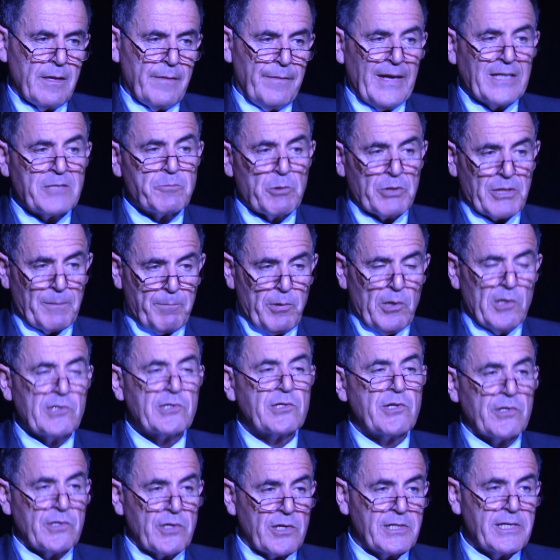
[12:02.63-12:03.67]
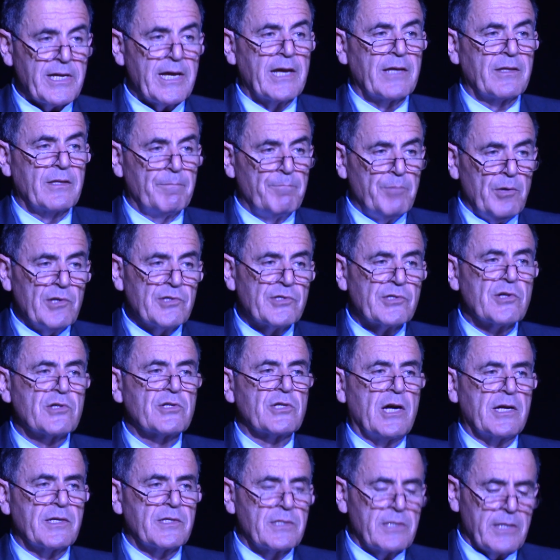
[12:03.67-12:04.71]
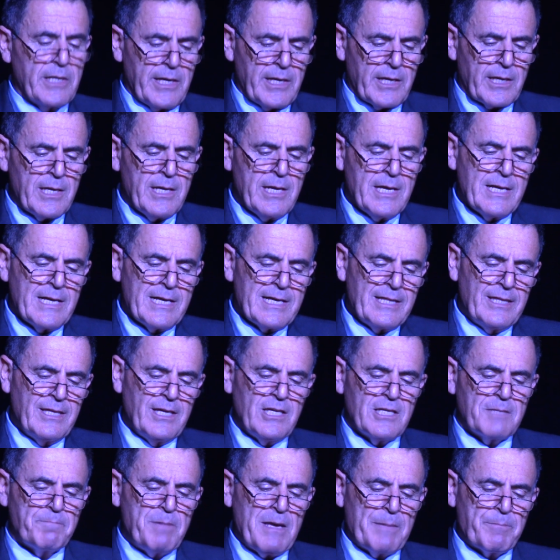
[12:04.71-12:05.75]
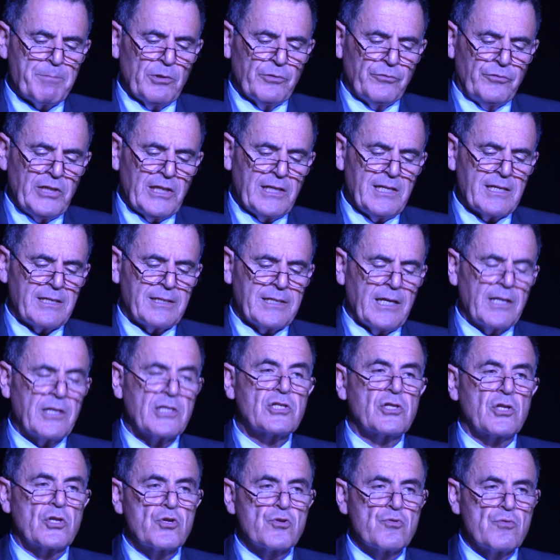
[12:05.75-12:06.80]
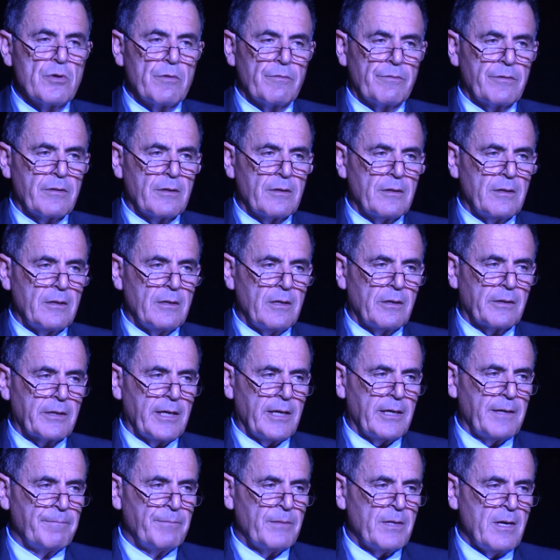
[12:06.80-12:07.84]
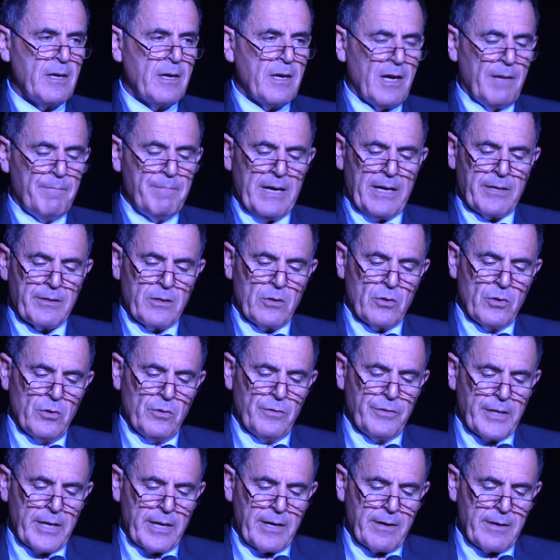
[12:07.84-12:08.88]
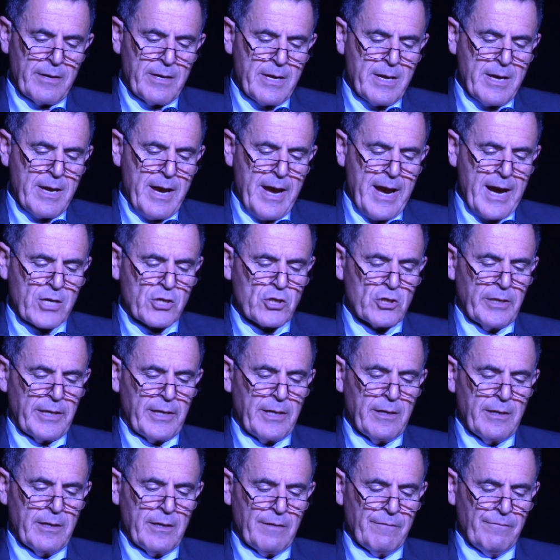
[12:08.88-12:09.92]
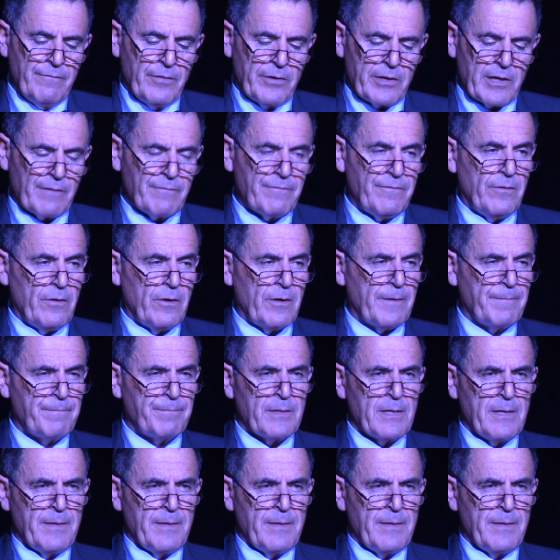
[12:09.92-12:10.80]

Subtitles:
That's what the pollsters are saying. The pollsters are saying these people didn't tell us the truth, okay, about who they're actually voting for.